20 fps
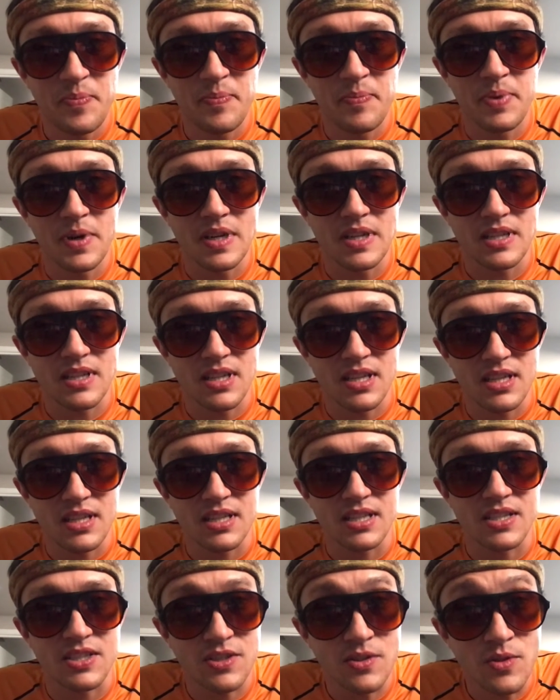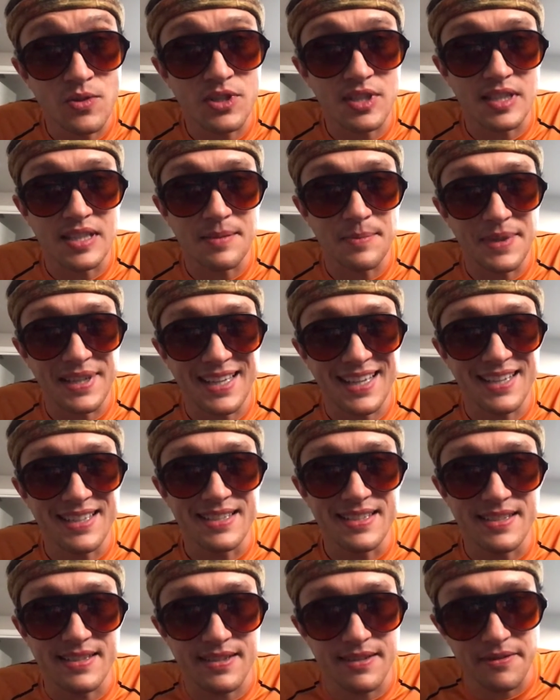But it's usually
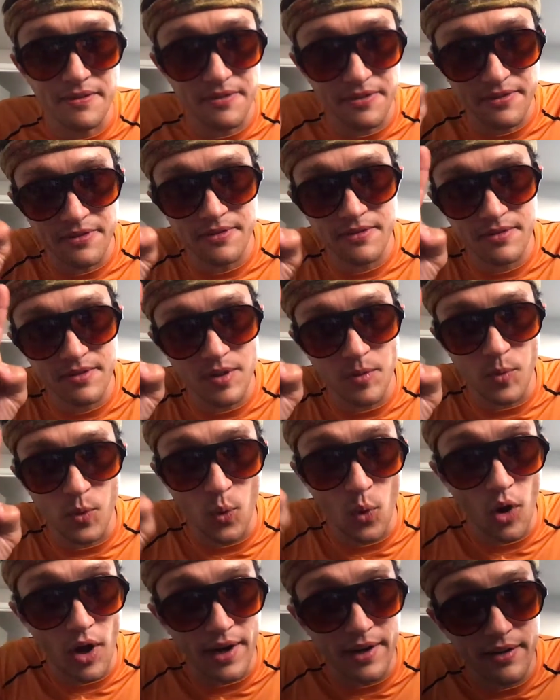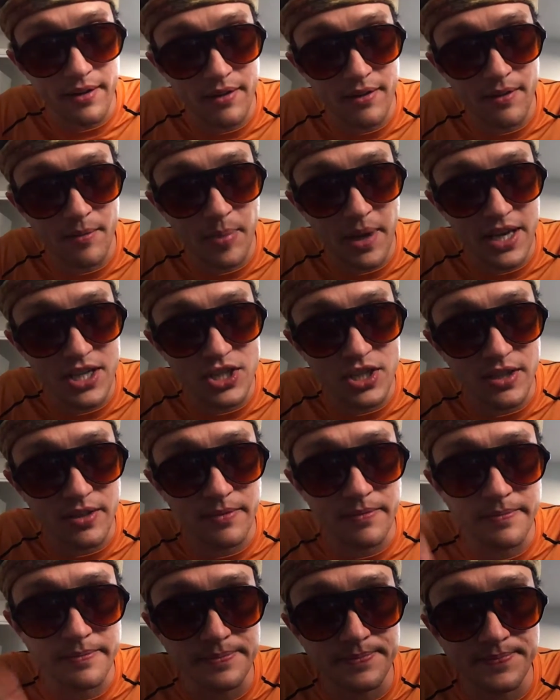because of, number one, the patient
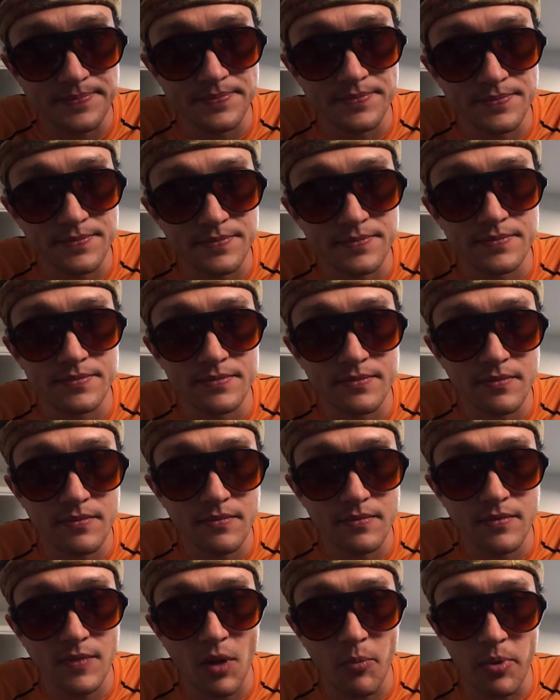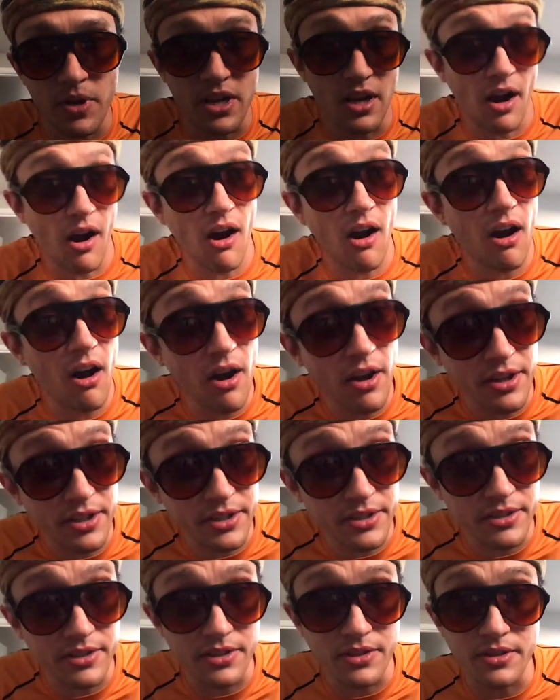not being
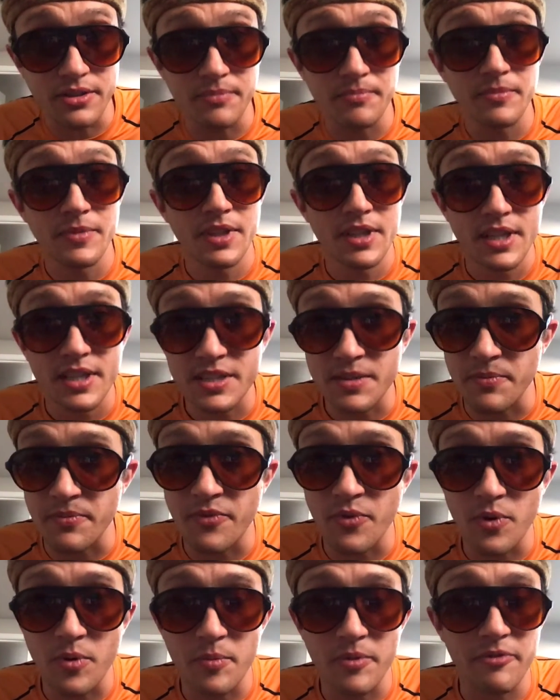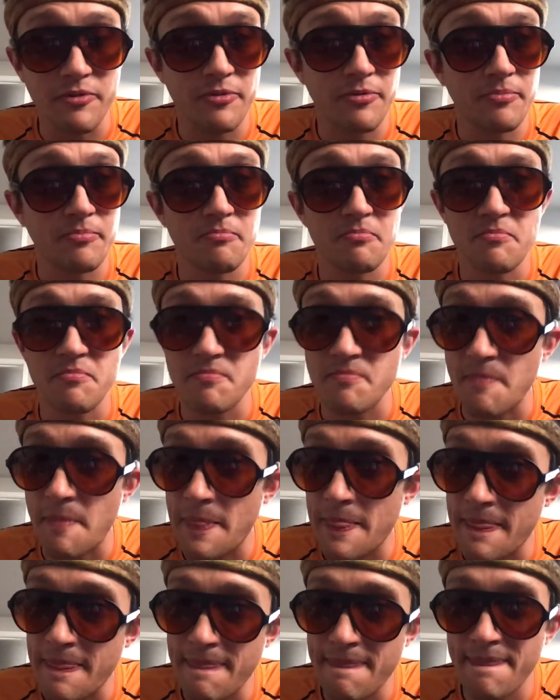honored, or some form of
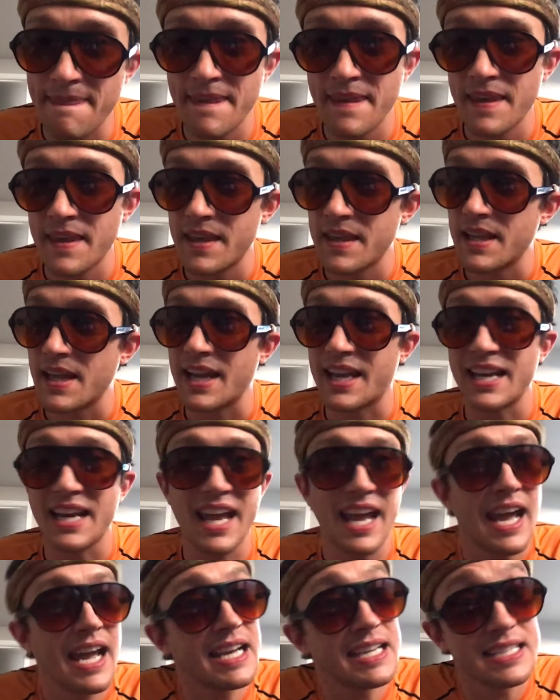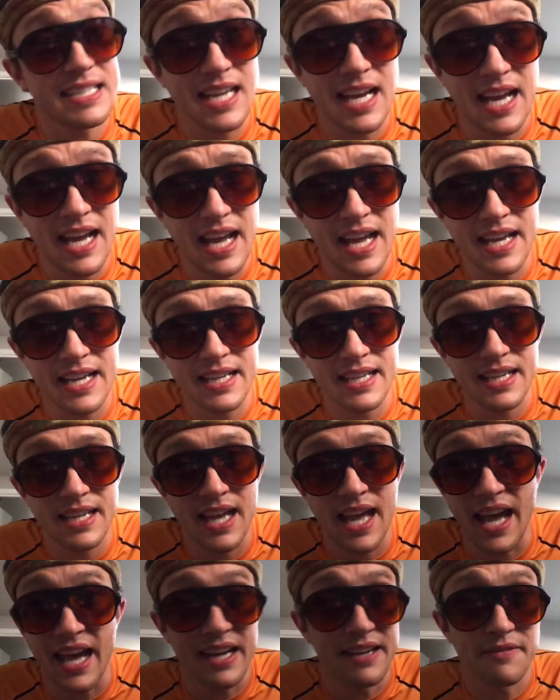like an
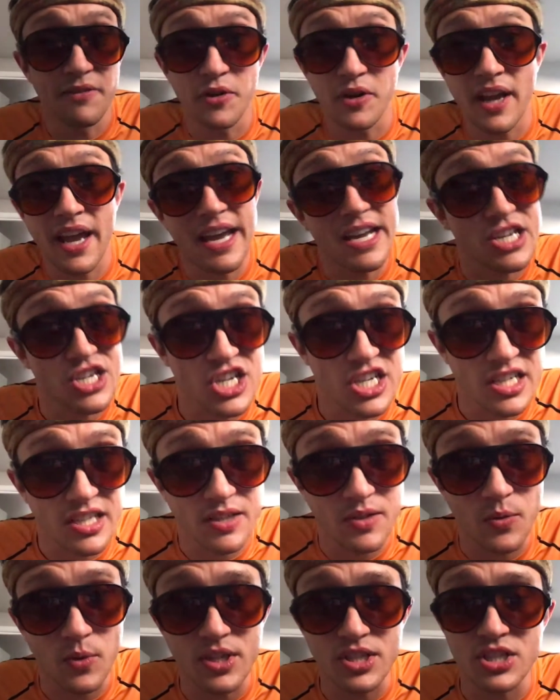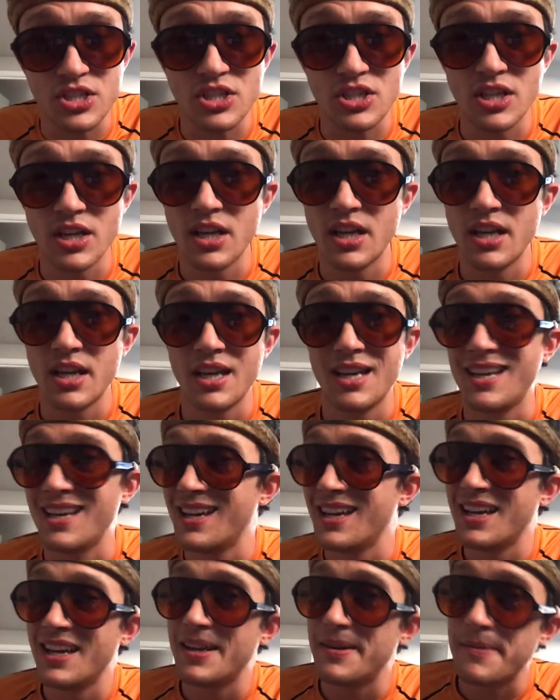anti-advocation, which,
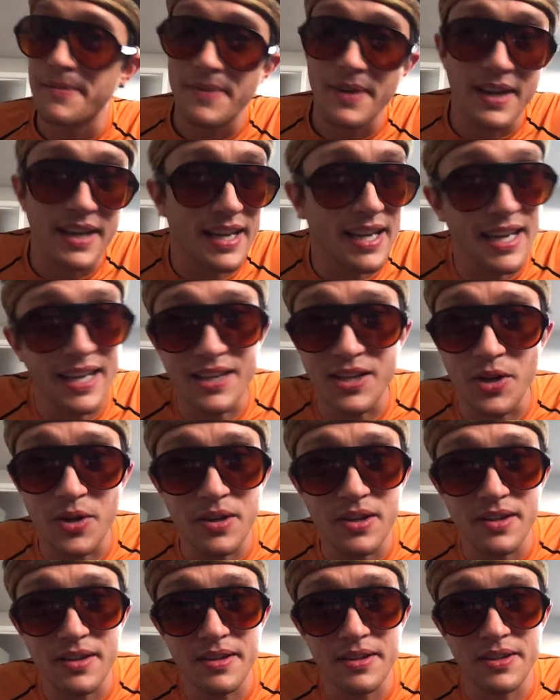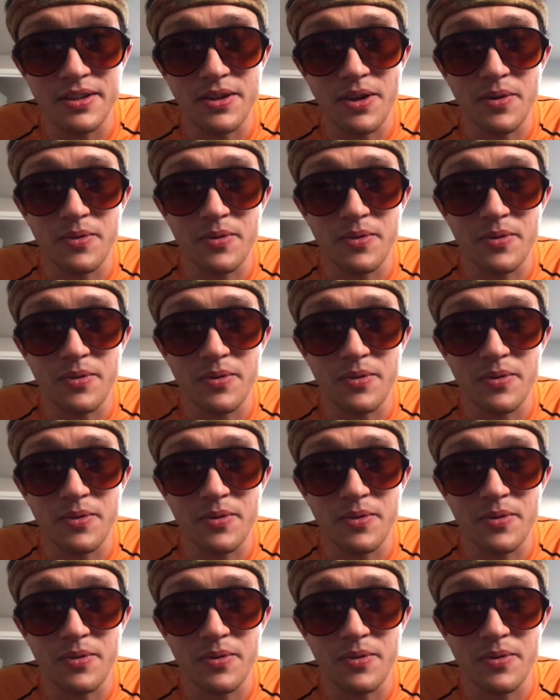again, you